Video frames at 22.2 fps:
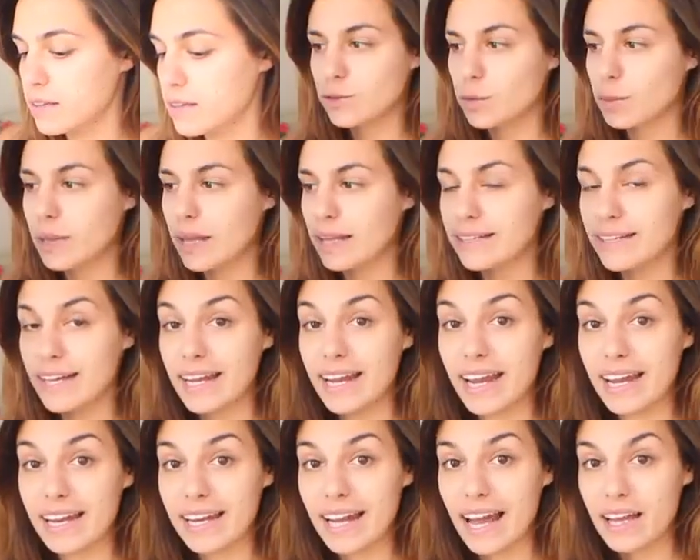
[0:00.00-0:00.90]
To blend it
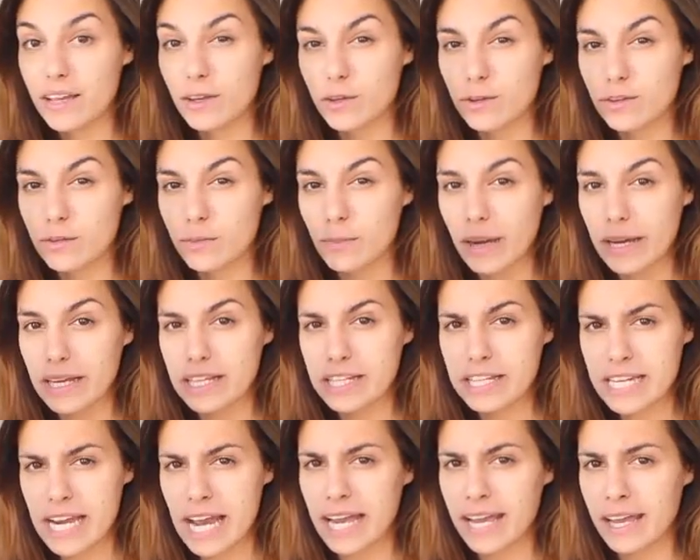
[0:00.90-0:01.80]
in, I use my
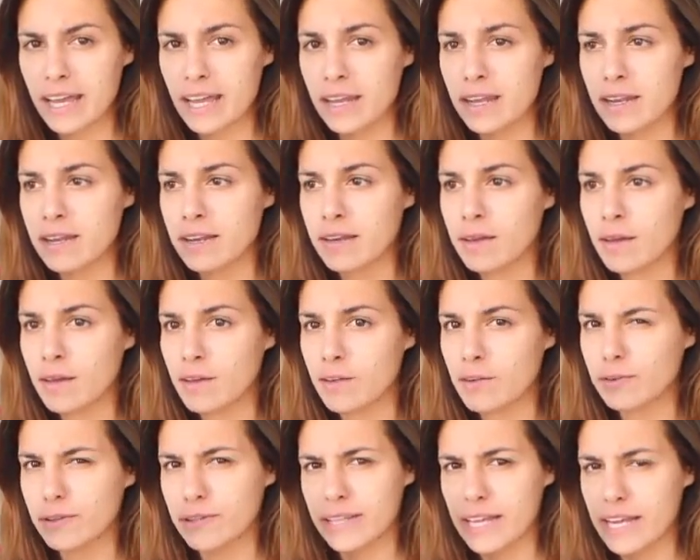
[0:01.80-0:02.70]
giant
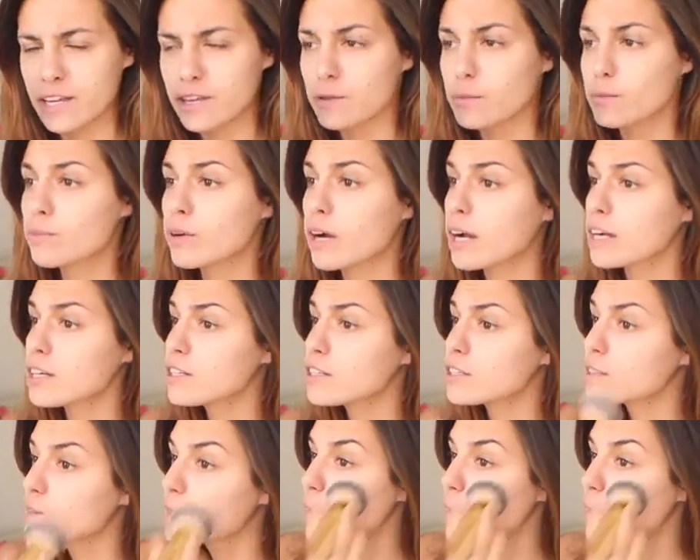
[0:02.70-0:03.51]
foundation brush.